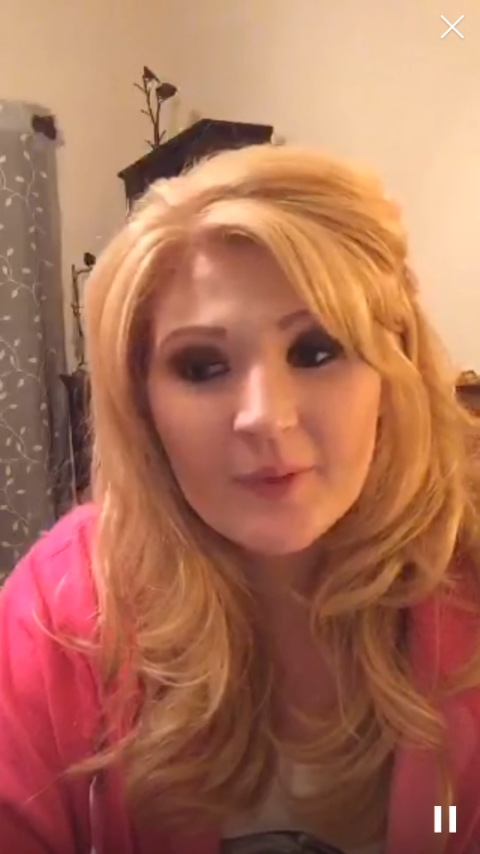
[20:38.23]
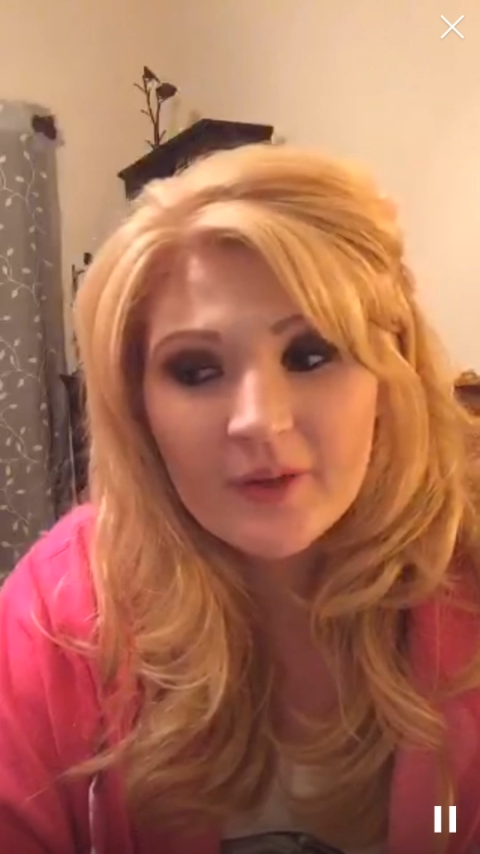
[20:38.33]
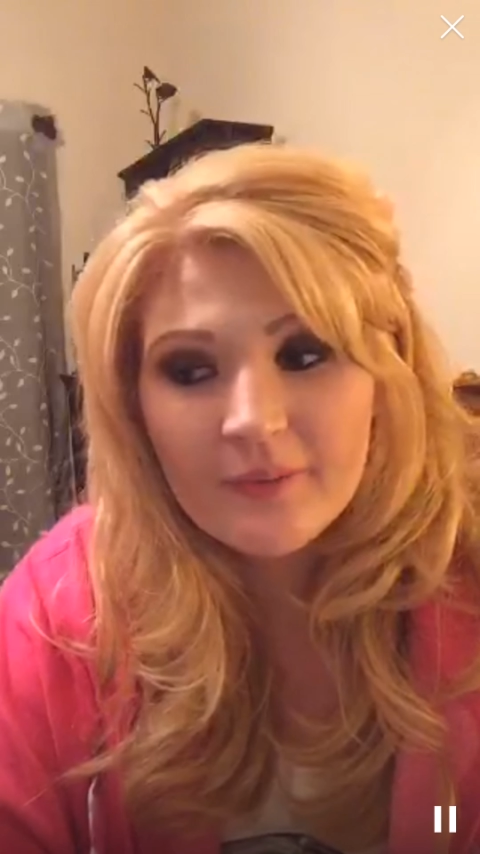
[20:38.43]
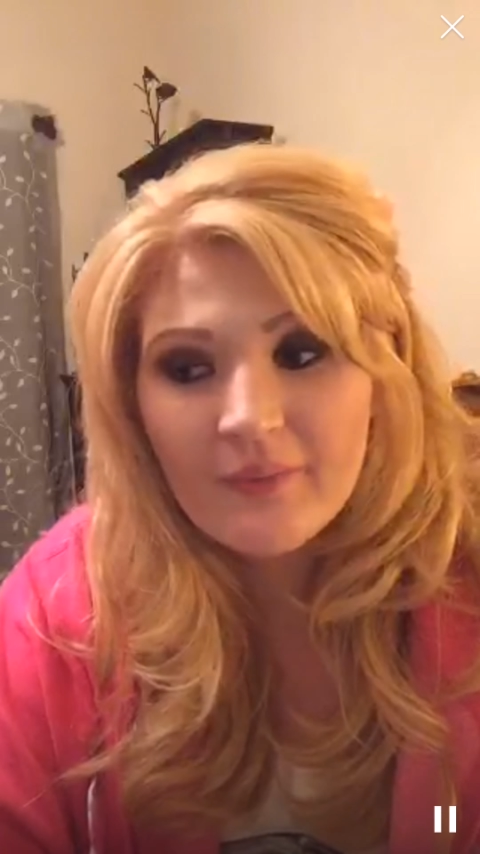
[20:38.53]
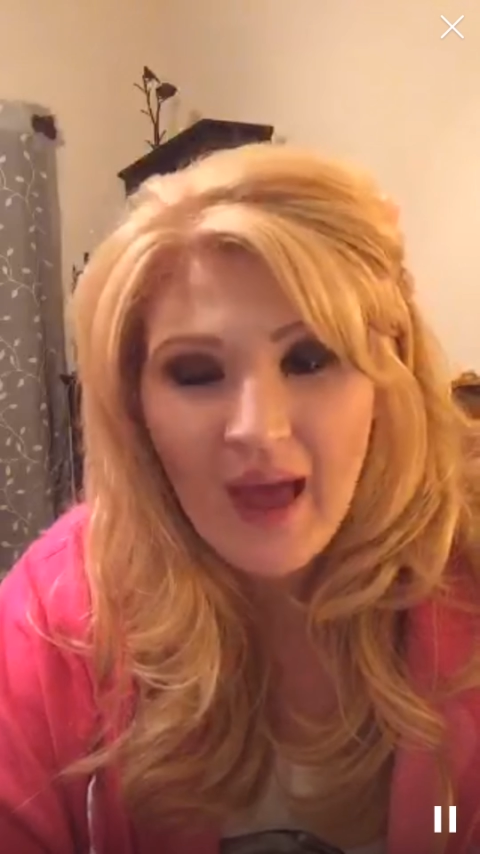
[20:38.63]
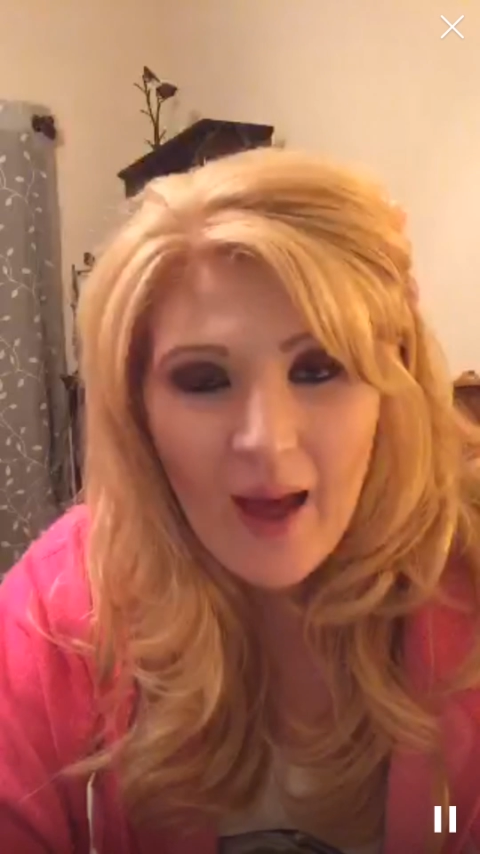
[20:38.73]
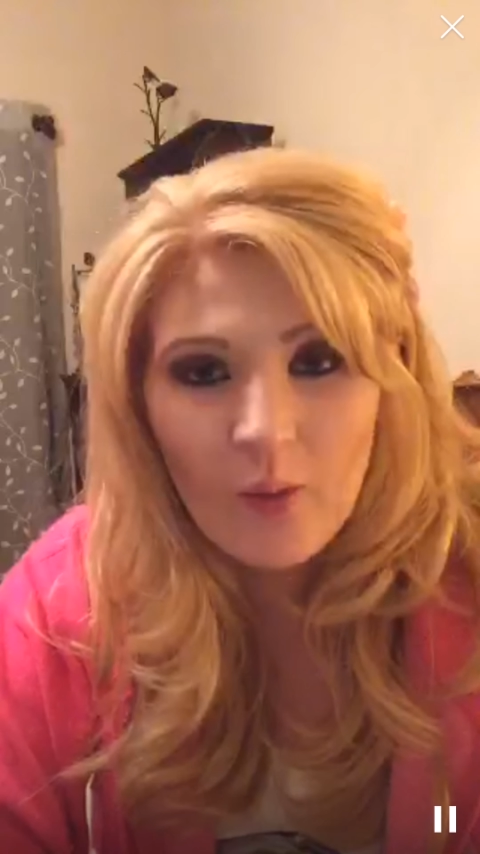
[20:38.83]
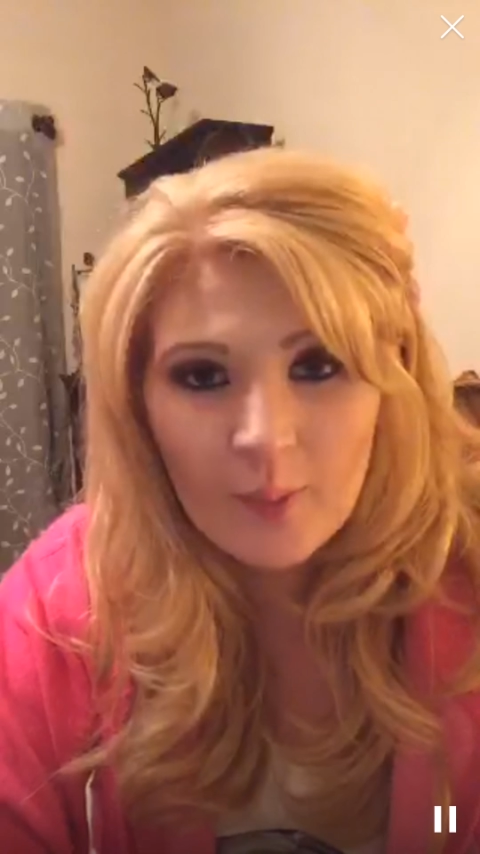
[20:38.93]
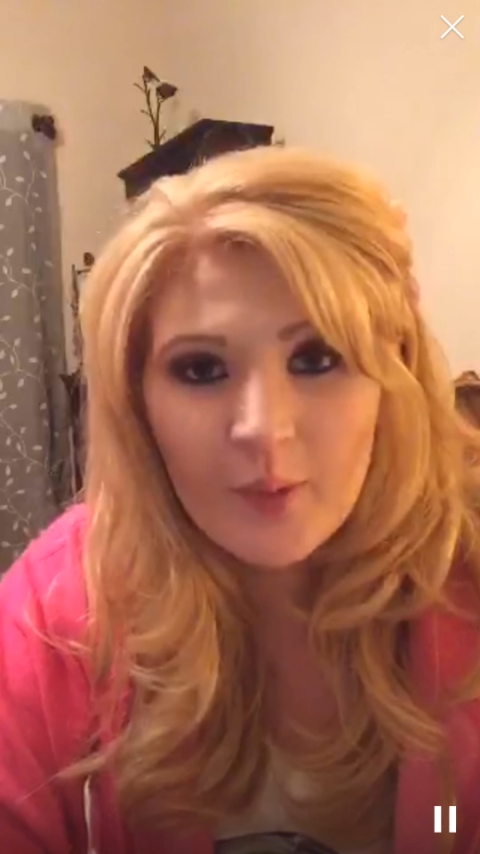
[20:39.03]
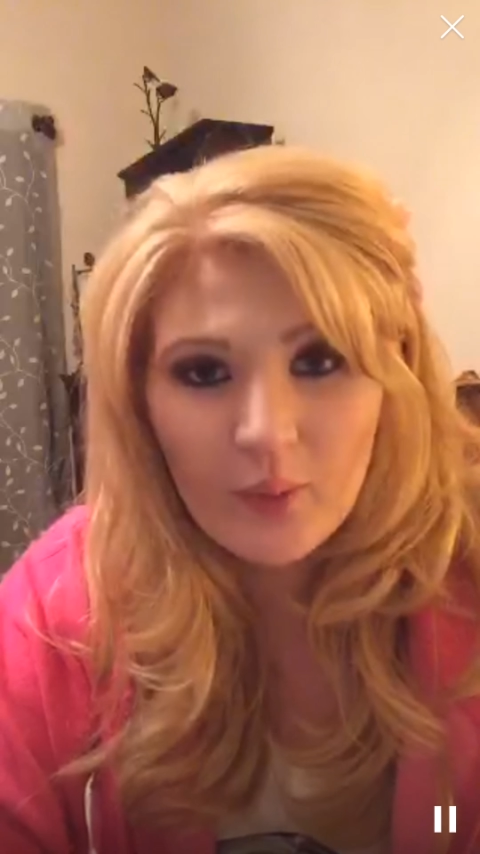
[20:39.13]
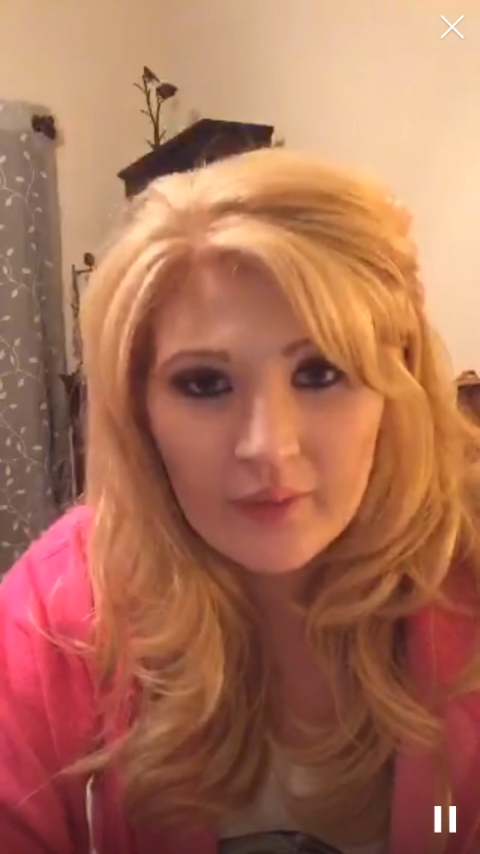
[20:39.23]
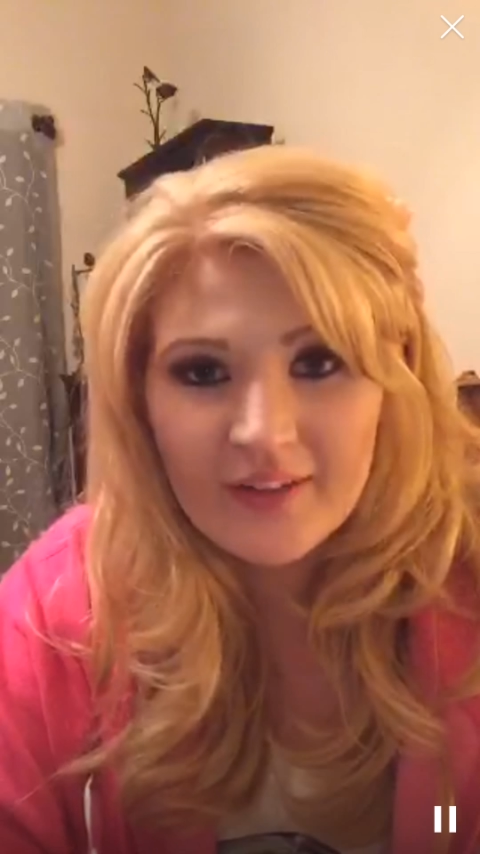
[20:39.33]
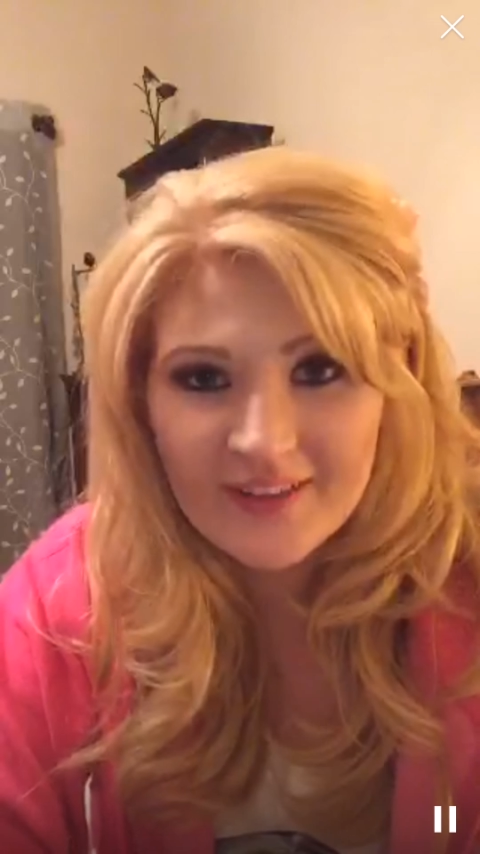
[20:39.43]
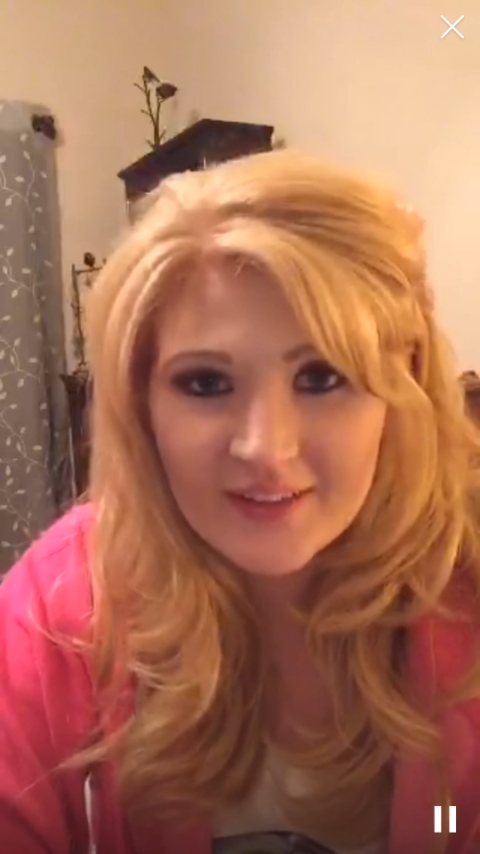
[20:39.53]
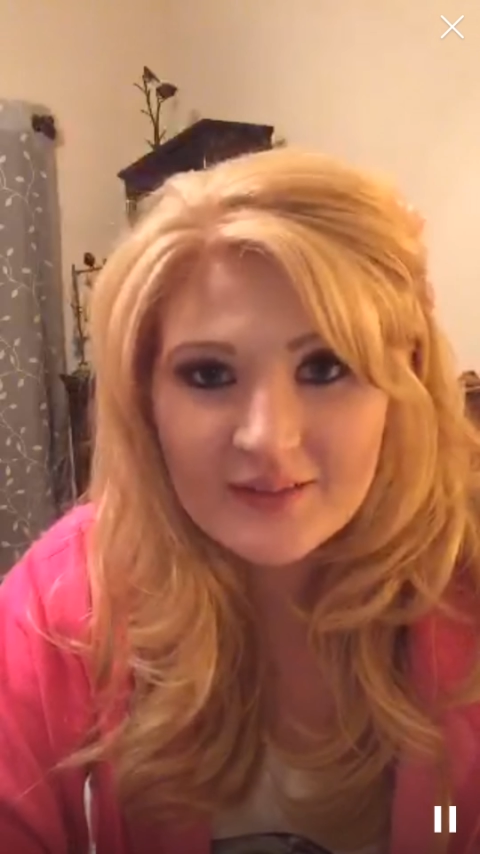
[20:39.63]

you, I will be worried.